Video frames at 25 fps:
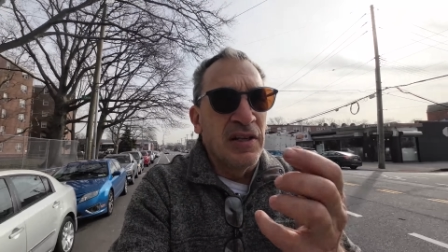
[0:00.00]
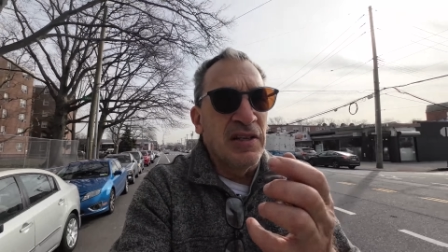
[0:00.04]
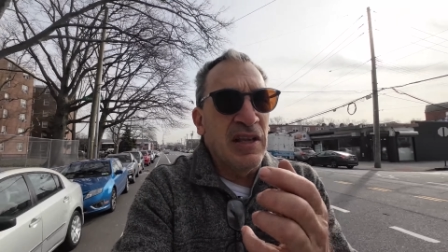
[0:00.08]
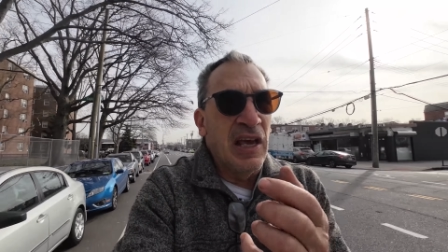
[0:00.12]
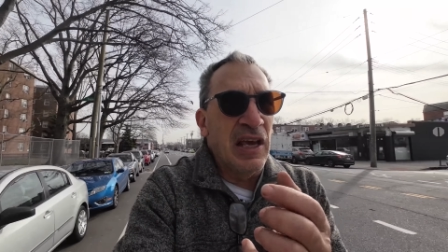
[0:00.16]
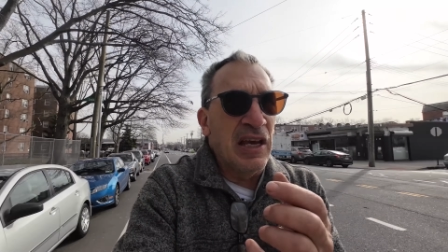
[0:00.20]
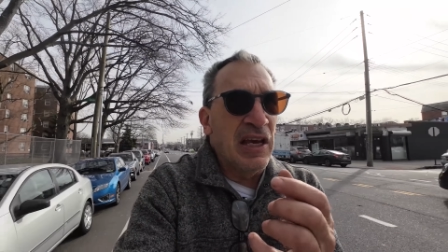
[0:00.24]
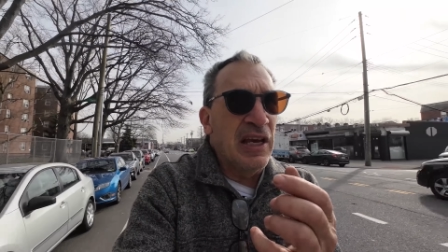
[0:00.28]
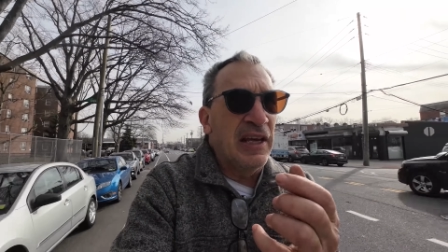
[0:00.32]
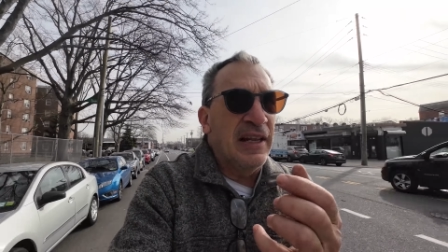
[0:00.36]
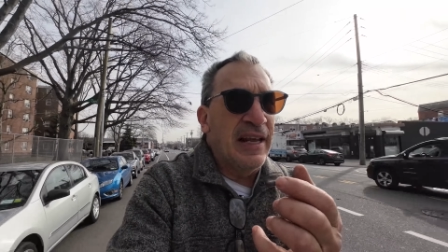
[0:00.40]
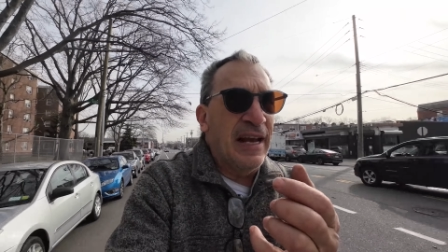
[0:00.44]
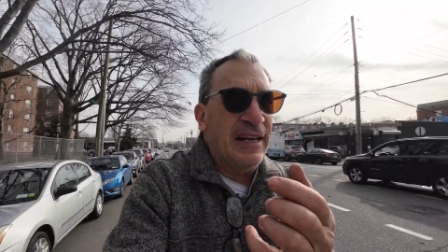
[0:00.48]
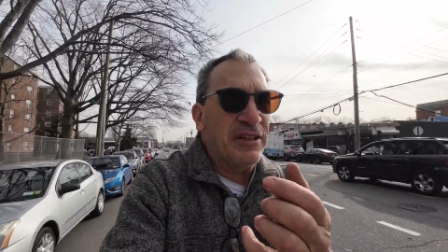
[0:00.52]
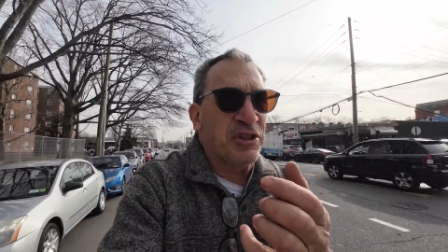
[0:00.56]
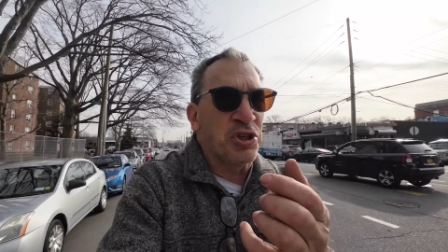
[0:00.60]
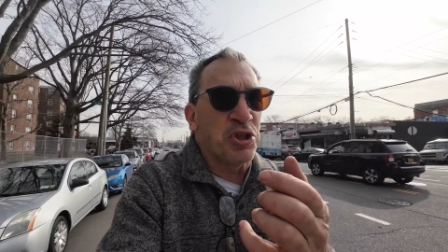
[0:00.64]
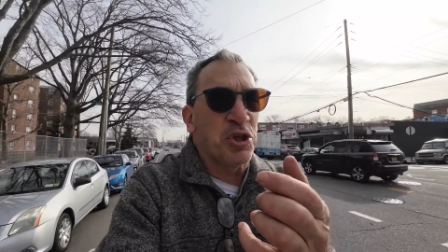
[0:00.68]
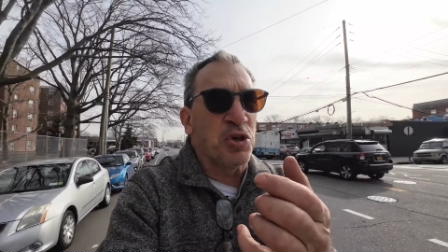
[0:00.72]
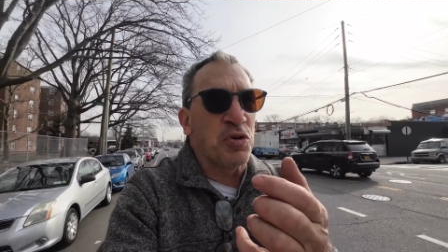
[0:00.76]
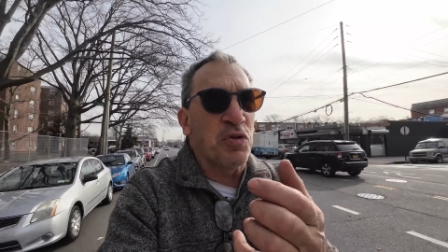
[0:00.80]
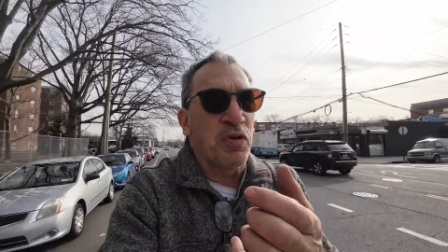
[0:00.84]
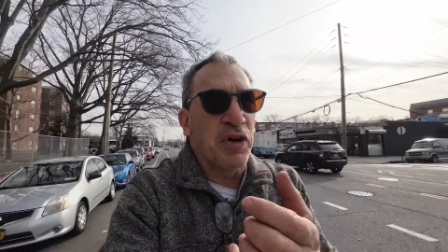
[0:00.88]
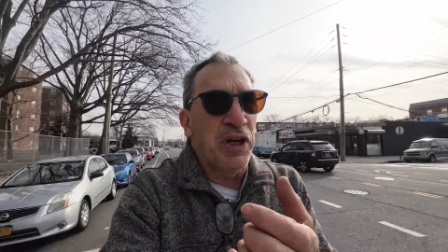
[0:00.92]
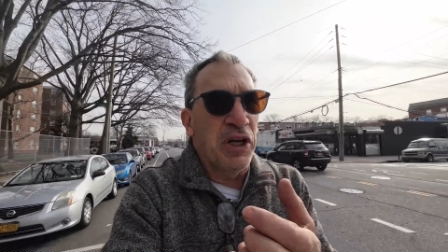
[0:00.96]
taking that
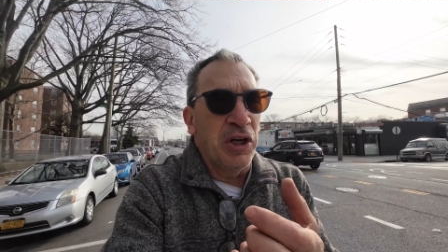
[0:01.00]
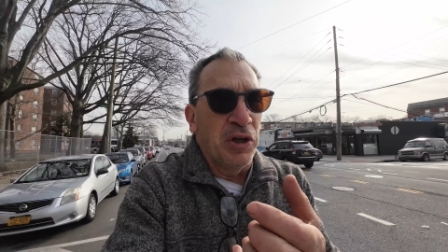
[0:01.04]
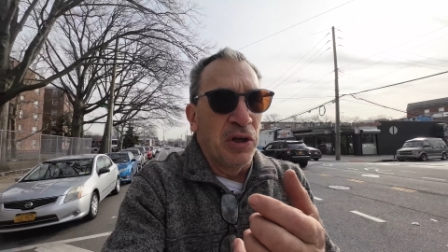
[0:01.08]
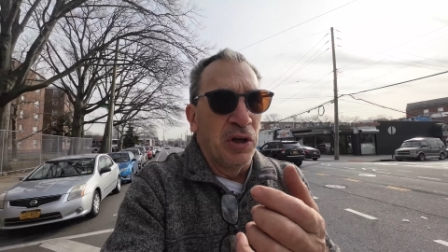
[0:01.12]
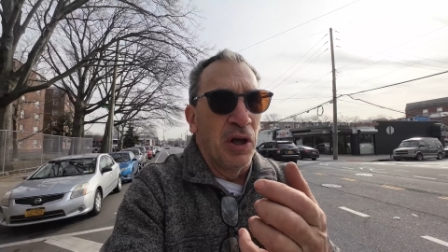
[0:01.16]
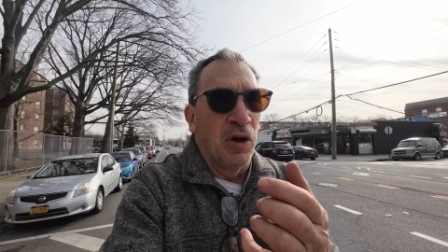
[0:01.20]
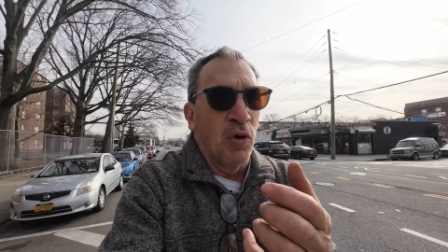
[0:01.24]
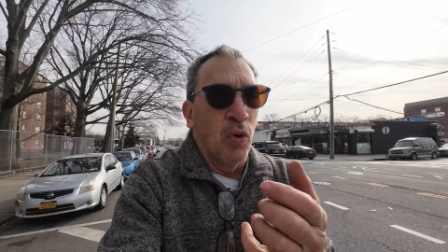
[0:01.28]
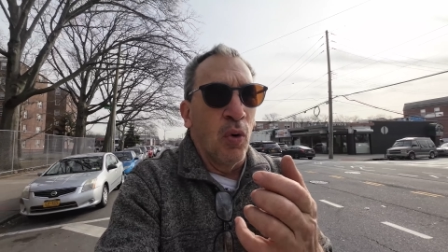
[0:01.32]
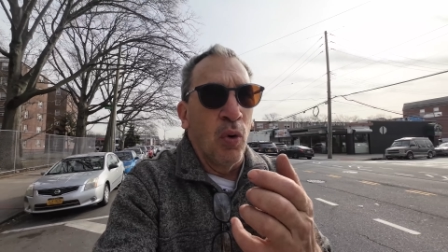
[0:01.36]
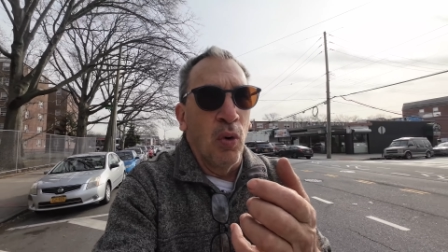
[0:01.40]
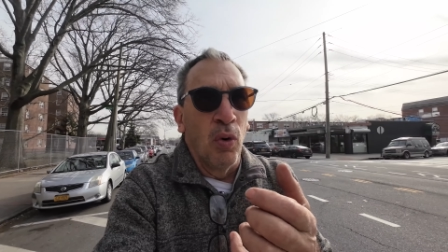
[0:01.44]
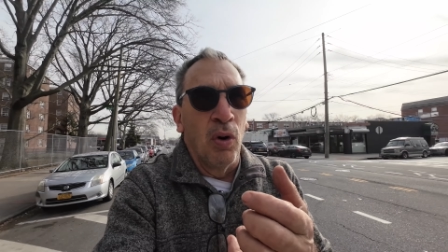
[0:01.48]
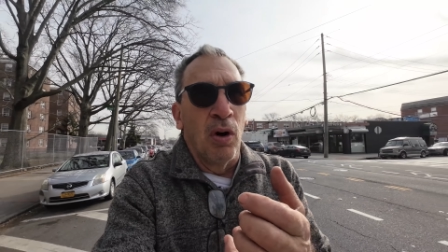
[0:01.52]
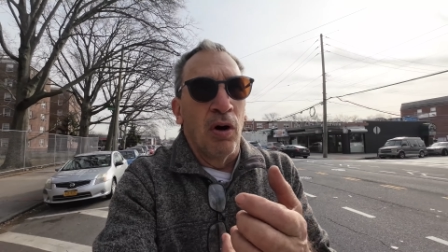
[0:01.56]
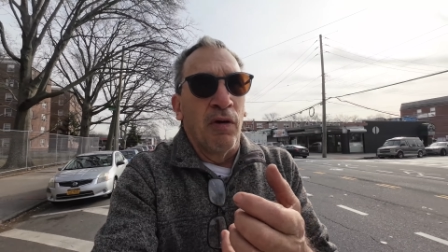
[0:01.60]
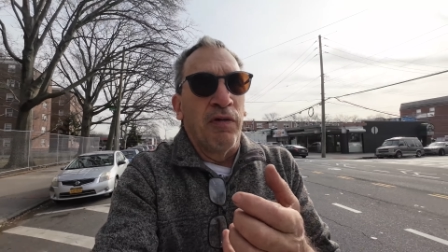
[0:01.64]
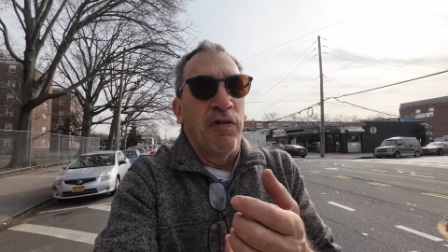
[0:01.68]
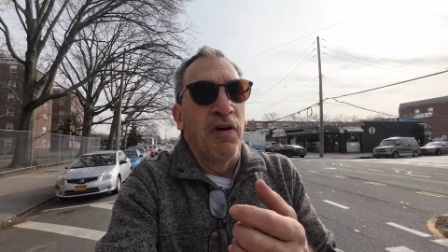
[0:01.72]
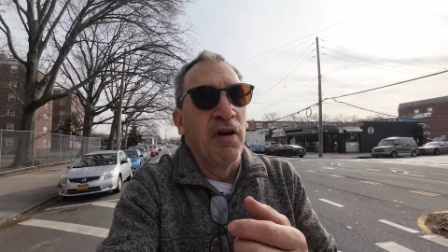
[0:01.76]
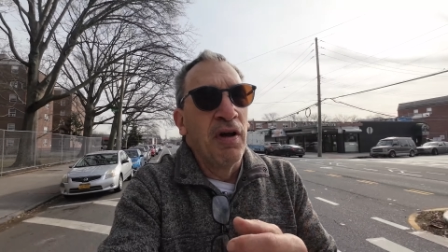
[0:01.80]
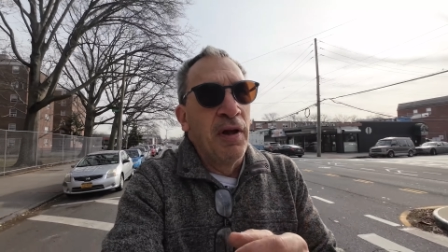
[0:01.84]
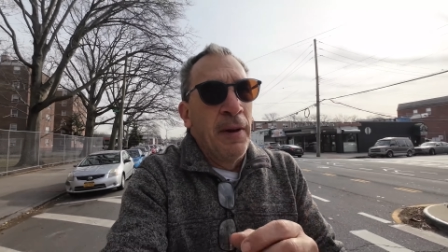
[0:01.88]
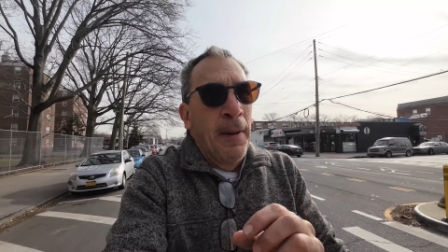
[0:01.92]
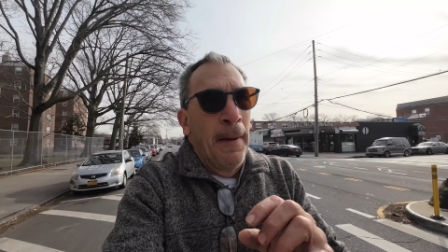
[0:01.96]
screen
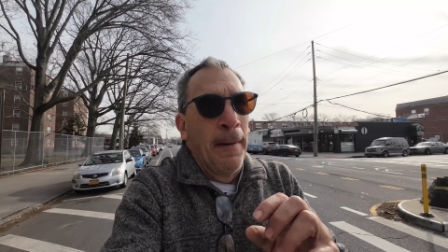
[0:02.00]
off